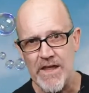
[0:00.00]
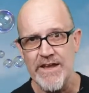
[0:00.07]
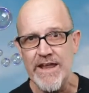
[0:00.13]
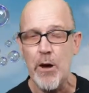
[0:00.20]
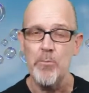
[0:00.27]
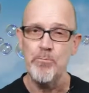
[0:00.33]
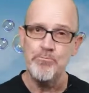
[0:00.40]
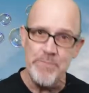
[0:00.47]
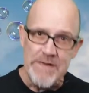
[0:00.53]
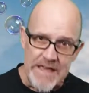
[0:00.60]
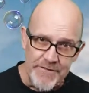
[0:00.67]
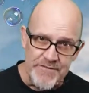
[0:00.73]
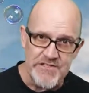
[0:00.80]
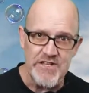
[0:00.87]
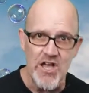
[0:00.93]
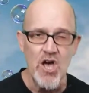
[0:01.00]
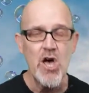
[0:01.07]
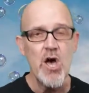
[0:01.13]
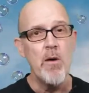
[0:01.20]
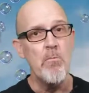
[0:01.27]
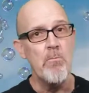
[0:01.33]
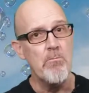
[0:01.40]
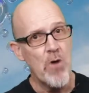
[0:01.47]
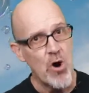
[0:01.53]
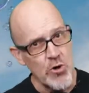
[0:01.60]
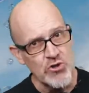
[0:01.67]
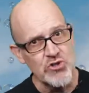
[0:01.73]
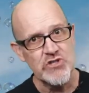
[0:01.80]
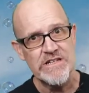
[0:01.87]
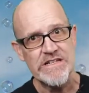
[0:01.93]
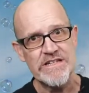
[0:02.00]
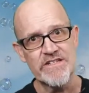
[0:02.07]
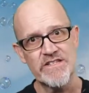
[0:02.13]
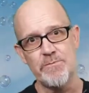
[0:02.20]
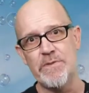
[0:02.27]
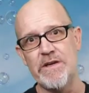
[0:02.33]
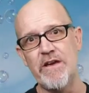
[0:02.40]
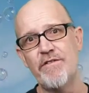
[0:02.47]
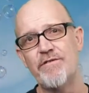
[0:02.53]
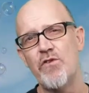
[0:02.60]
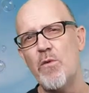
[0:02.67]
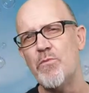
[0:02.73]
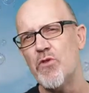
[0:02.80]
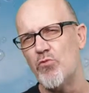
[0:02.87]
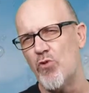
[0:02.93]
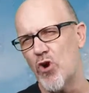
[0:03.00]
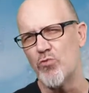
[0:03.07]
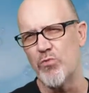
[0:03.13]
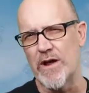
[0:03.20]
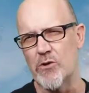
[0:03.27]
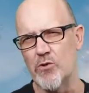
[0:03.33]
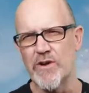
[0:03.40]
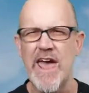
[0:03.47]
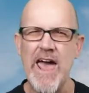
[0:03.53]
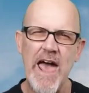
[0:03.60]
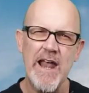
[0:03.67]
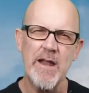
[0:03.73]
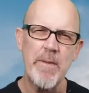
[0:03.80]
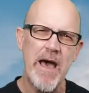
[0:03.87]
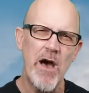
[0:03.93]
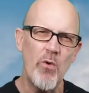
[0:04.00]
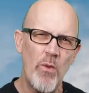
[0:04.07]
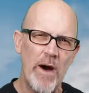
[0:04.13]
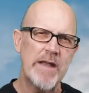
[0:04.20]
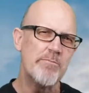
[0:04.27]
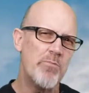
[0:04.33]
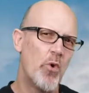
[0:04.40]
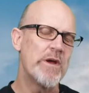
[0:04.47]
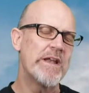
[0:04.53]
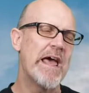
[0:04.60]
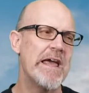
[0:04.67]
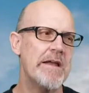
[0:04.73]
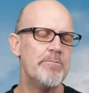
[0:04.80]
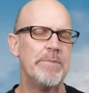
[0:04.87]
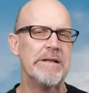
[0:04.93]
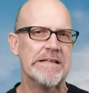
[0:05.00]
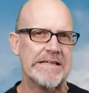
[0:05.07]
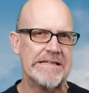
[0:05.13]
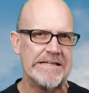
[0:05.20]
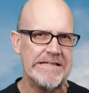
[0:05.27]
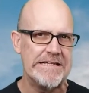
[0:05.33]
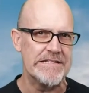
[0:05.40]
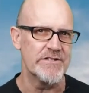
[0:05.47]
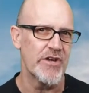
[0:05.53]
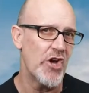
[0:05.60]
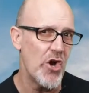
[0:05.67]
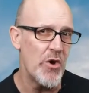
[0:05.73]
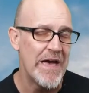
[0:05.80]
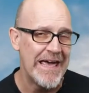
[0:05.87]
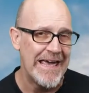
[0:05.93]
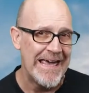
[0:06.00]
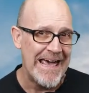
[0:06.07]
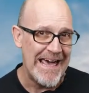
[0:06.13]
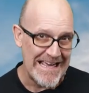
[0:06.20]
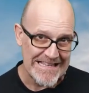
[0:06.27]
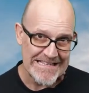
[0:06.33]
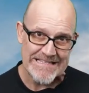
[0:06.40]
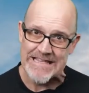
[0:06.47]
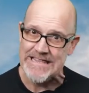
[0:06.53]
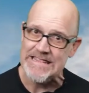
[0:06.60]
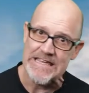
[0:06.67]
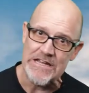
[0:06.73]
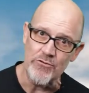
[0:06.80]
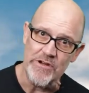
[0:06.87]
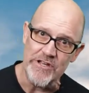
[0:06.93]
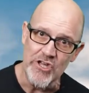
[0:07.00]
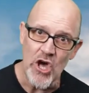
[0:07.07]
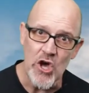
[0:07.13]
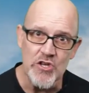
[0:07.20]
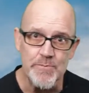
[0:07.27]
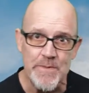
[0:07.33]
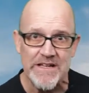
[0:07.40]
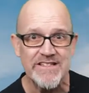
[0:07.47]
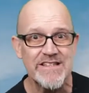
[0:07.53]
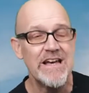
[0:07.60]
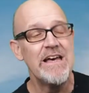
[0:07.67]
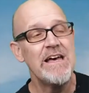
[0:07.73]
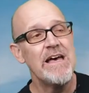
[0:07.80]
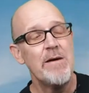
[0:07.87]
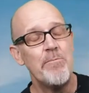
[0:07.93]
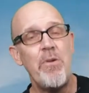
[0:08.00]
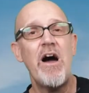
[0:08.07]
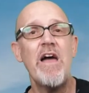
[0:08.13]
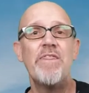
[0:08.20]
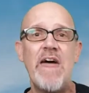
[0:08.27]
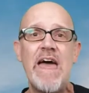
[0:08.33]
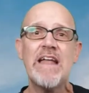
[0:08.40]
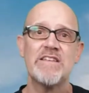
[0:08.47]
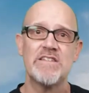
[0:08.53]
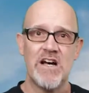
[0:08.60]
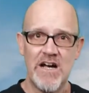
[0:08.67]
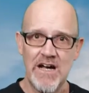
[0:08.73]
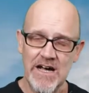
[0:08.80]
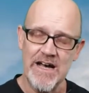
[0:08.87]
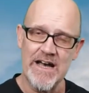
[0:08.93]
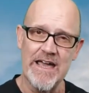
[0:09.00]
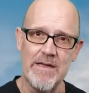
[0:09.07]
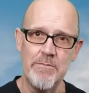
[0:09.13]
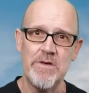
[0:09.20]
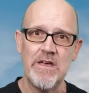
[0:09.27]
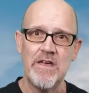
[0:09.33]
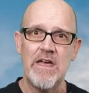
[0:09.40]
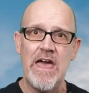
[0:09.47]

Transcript: Now, BIFs mostly disappear from the rock record at about 1.8 billion years ago, as the theory goes, because by that time,